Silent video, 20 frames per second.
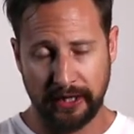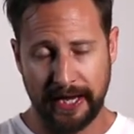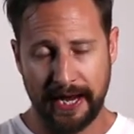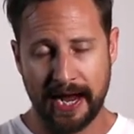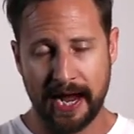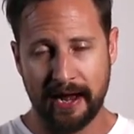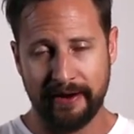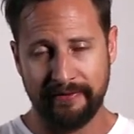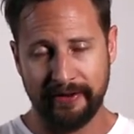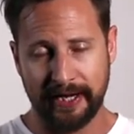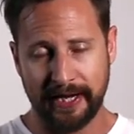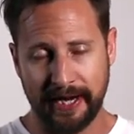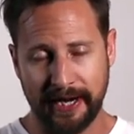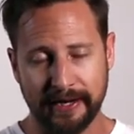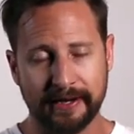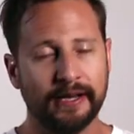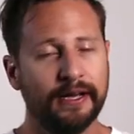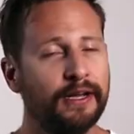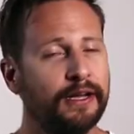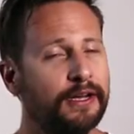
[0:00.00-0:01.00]

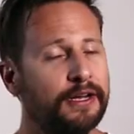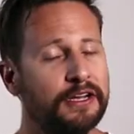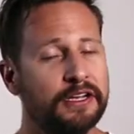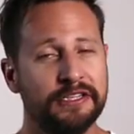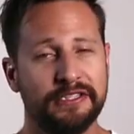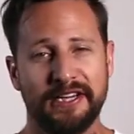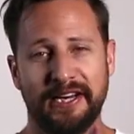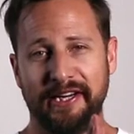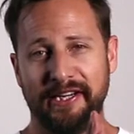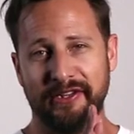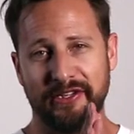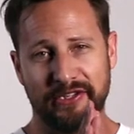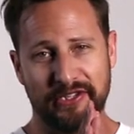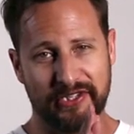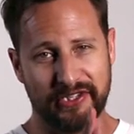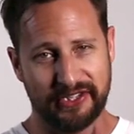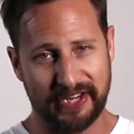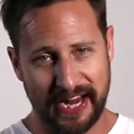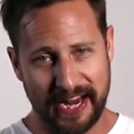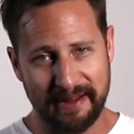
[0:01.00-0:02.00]
advocate sending the
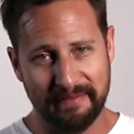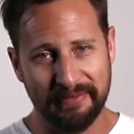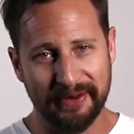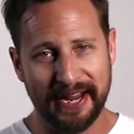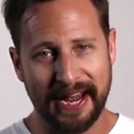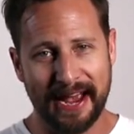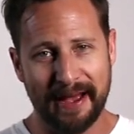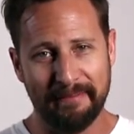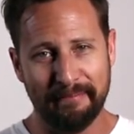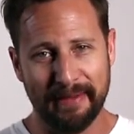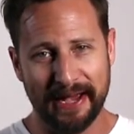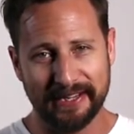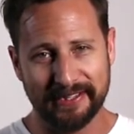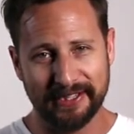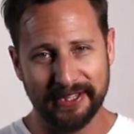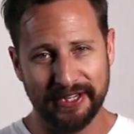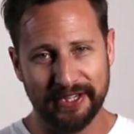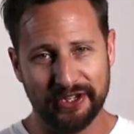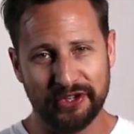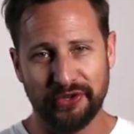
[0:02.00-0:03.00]
same damn
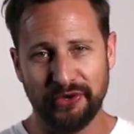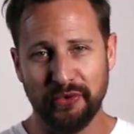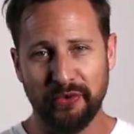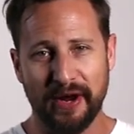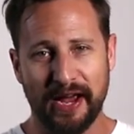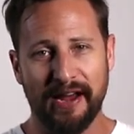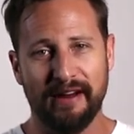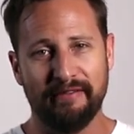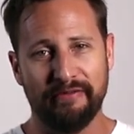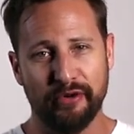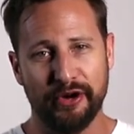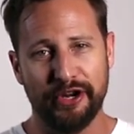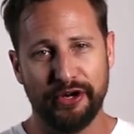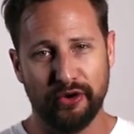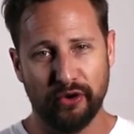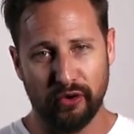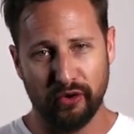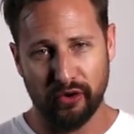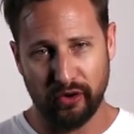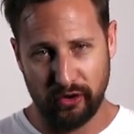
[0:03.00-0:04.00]
message to every
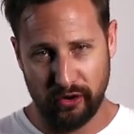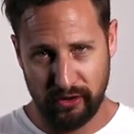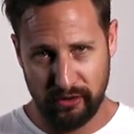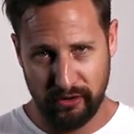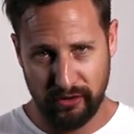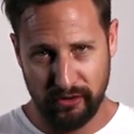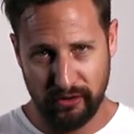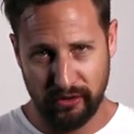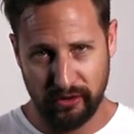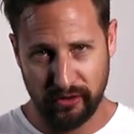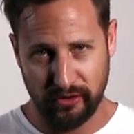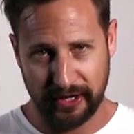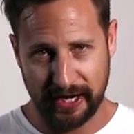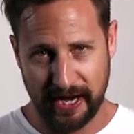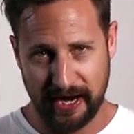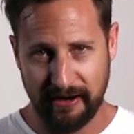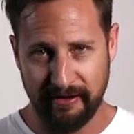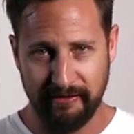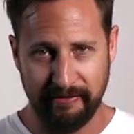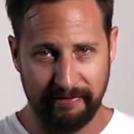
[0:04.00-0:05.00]
girl,
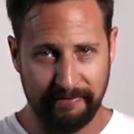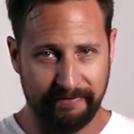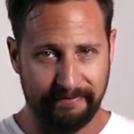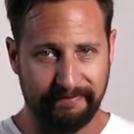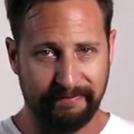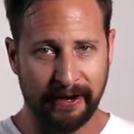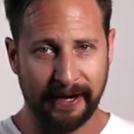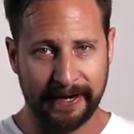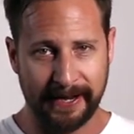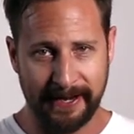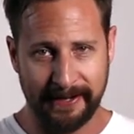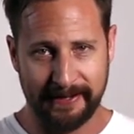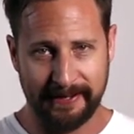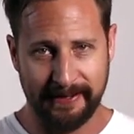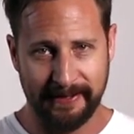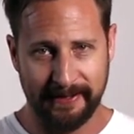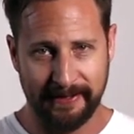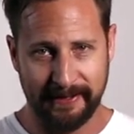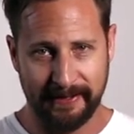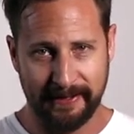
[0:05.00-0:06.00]
okay? Fuck it.
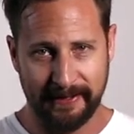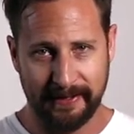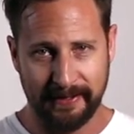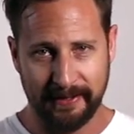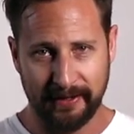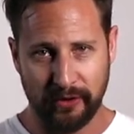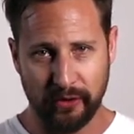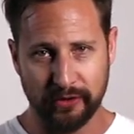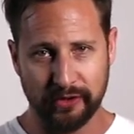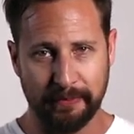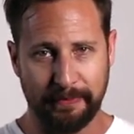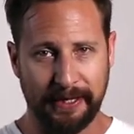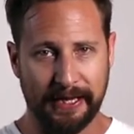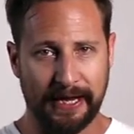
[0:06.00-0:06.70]
Girls will be